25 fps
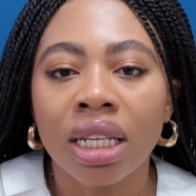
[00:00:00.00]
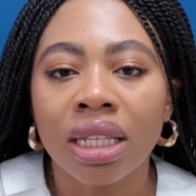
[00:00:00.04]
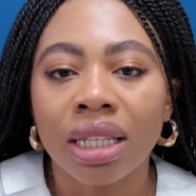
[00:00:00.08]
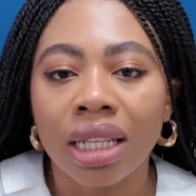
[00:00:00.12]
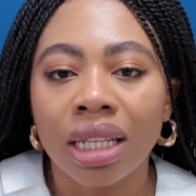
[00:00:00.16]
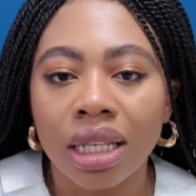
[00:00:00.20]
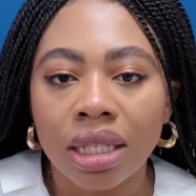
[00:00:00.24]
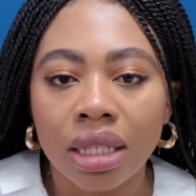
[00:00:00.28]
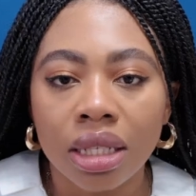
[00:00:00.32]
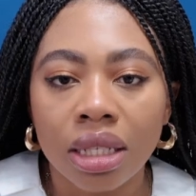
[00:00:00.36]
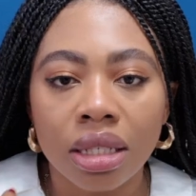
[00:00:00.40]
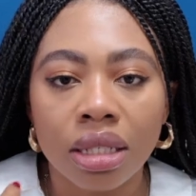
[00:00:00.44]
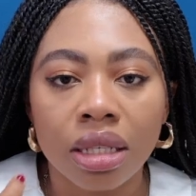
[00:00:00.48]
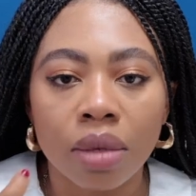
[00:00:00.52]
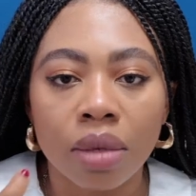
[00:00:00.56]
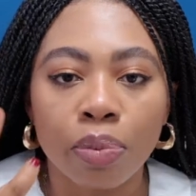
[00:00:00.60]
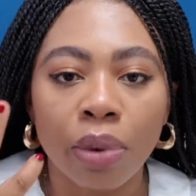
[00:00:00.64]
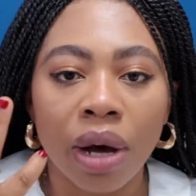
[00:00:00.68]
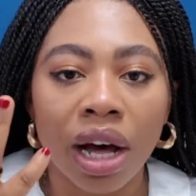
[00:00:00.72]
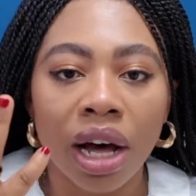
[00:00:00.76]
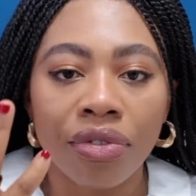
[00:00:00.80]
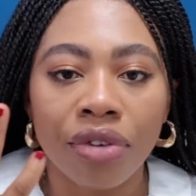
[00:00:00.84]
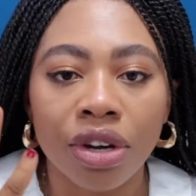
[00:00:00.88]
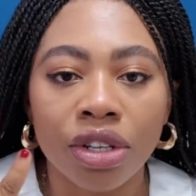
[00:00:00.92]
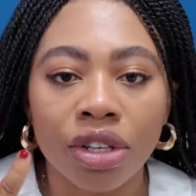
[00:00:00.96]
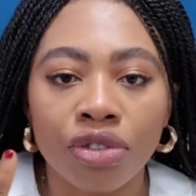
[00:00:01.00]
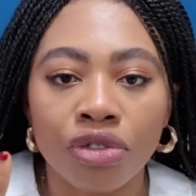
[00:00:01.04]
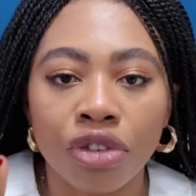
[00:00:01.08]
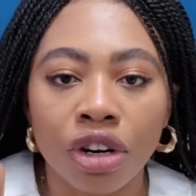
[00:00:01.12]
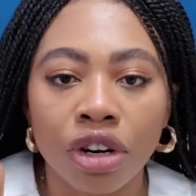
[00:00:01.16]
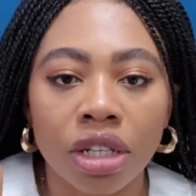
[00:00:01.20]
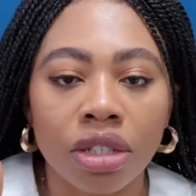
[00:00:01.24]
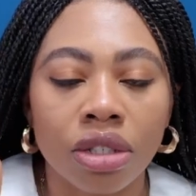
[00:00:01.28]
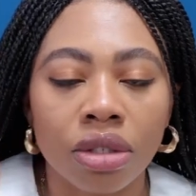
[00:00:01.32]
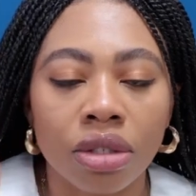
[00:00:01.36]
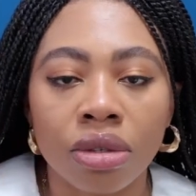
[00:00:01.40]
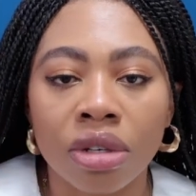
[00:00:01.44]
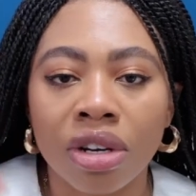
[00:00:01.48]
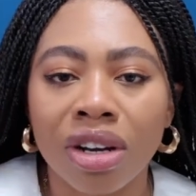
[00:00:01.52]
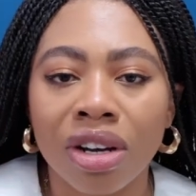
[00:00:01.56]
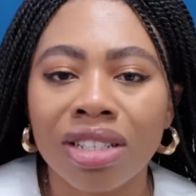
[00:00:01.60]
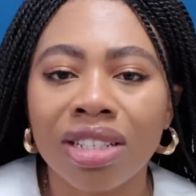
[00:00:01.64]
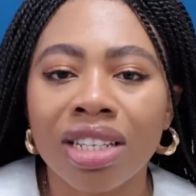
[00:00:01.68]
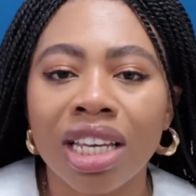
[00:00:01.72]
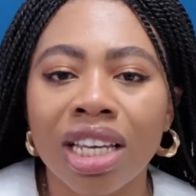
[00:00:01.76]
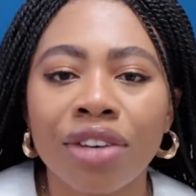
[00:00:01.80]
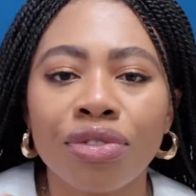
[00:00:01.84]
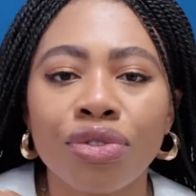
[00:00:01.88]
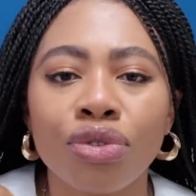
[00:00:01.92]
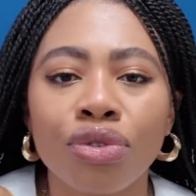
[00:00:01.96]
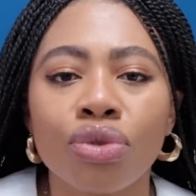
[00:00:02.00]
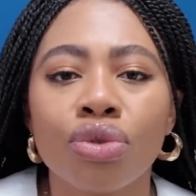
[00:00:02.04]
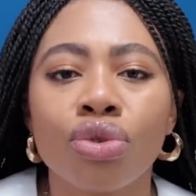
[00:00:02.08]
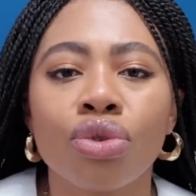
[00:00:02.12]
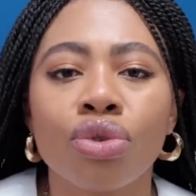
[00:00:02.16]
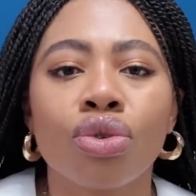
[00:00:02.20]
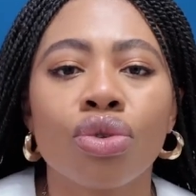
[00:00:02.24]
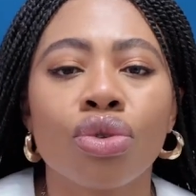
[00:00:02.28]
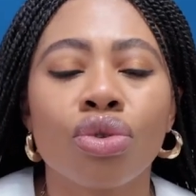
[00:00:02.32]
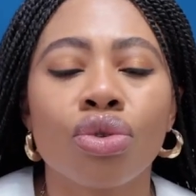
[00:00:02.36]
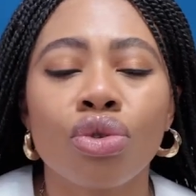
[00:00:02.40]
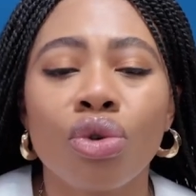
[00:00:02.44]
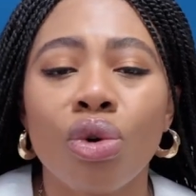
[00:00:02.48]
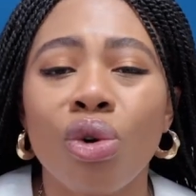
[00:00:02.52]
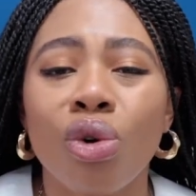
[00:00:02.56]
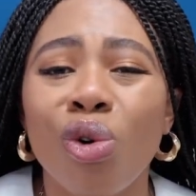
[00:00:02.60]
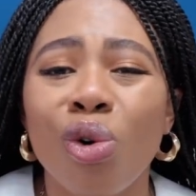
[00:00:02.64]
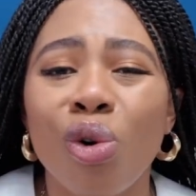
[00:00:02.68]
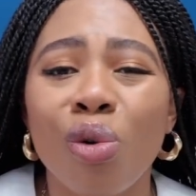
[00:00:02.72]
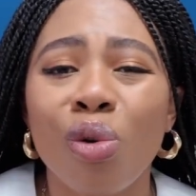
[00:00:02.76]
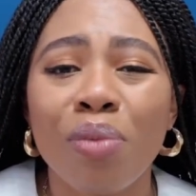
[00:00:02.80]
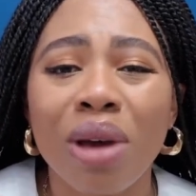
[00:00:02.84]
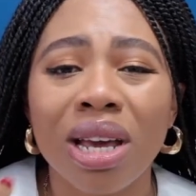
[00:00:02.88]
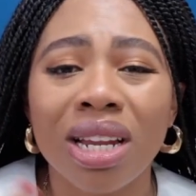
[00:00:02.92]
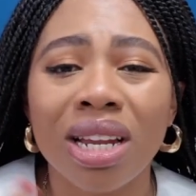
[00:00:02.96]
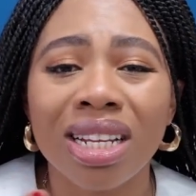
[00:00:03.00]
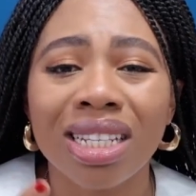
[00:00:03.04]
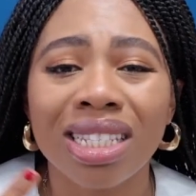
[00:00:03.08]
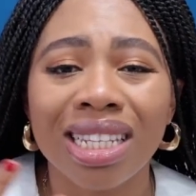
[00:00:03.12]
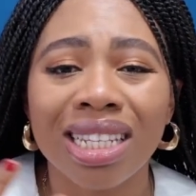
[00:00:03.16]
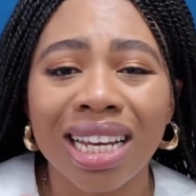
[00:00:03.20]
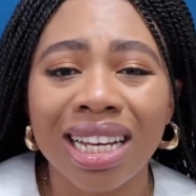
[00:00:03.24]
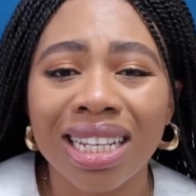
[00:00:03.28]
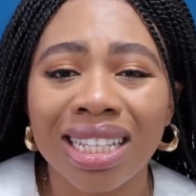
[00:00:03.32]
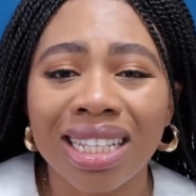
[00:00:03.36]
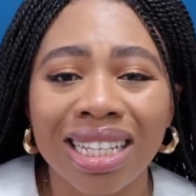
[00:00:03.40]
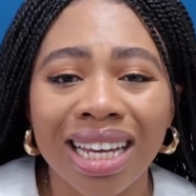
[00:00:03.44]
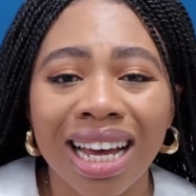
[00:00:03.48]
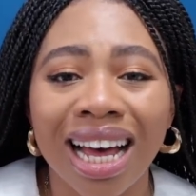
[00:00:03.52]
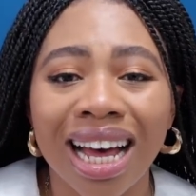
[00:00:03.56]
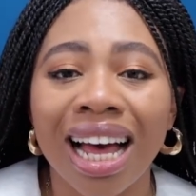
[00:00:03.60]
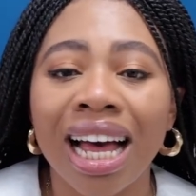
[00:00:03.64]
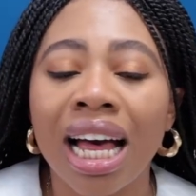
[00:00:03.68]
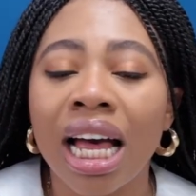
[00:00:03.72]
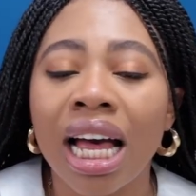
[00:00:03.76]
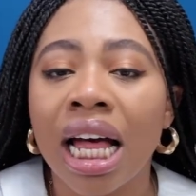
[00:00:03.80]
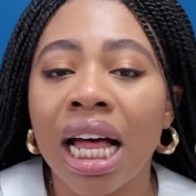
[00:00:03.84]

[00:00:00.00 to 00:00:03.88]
this is a perfect ring to go, because it gives you so many data